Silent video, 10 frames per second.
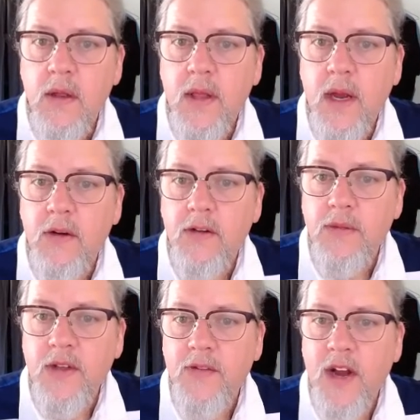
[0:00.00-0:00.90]
There's some
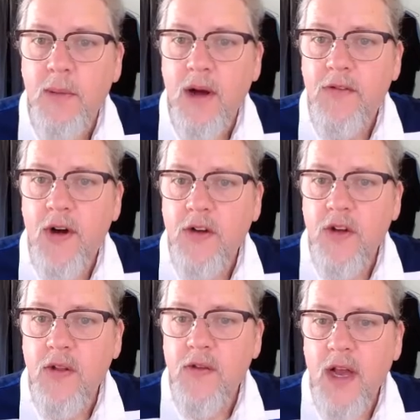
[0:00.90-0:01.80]
stuff here about
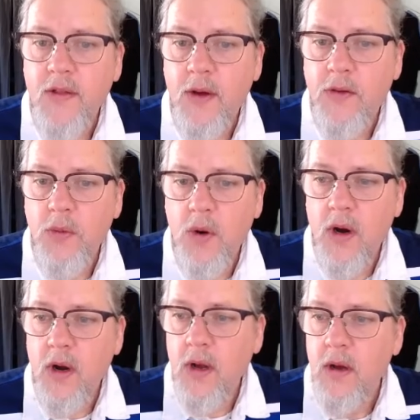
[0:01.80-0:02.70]
functions, how those
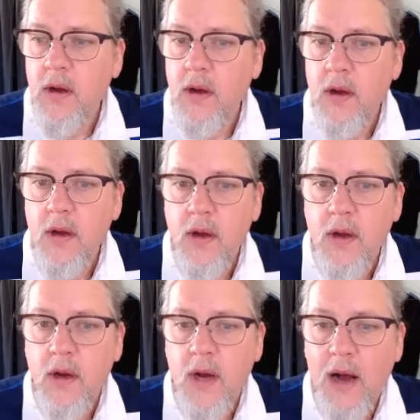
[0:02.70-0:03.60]
work,
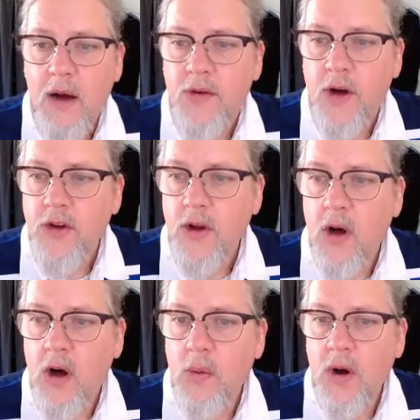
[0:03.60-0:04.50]
how a function
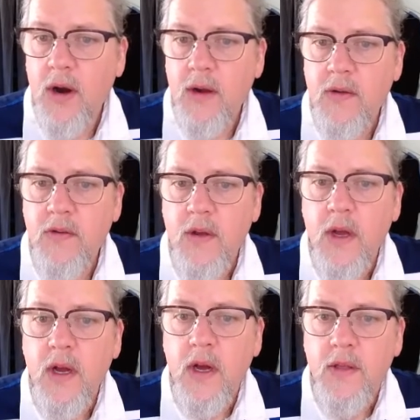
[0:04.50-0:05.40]
call works.
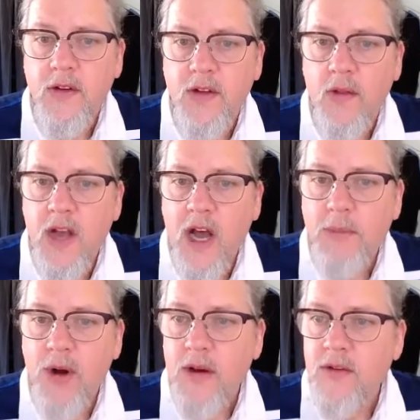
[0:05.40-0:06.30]
There's all the
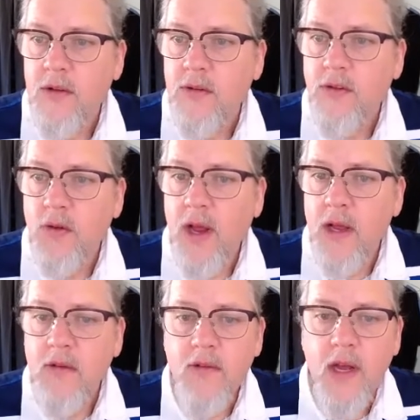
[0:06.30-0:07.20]
operators on
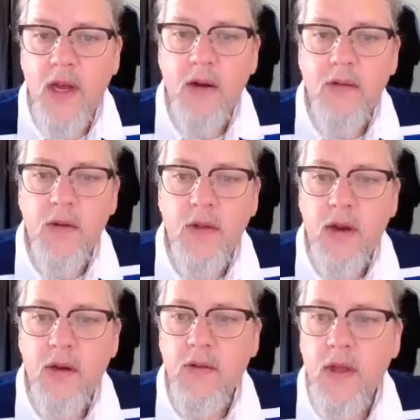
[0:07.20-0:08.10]
strings there. So
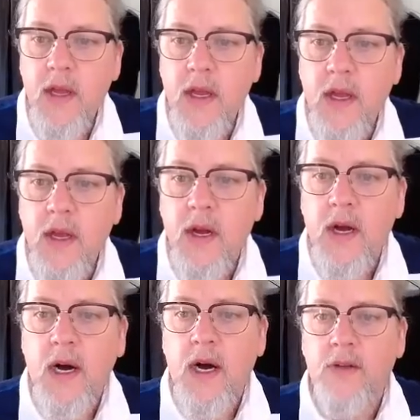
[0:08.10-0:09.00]
there's the
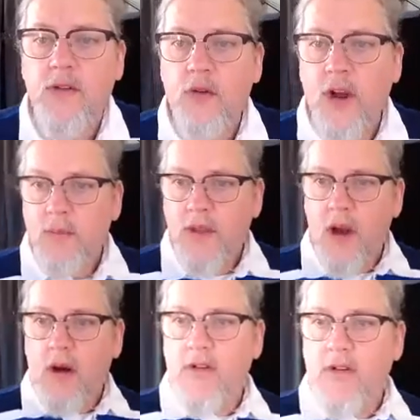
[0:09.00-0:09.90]
strip, the
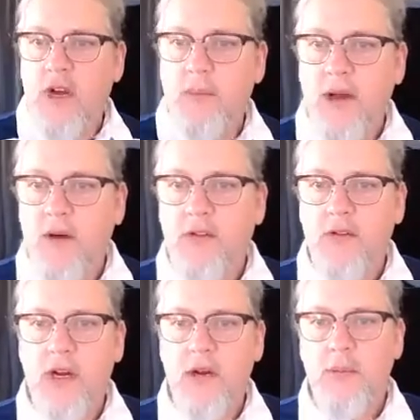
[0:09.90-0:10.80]
R strip, L
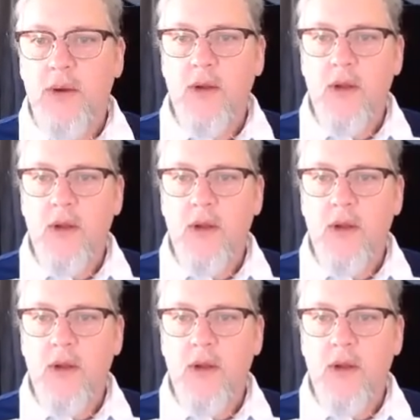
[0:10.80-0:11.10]
strip.